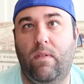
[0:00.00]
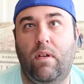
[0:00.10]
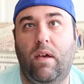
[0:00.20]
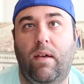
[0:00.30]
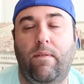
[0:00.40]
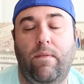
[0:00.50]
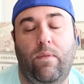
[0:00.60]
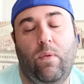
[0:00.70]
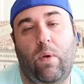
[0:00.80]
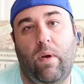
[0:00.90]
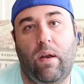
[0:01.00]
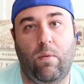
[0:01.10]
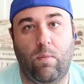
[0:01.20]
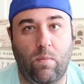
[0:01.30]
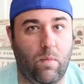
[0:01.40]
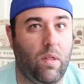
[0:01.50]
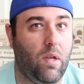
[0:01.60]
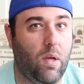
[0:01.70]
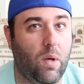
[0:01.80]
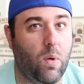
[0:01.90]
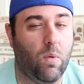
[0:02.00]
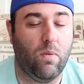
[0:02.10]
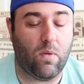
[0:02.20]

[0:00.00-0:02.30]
and stuff. So I don't really know.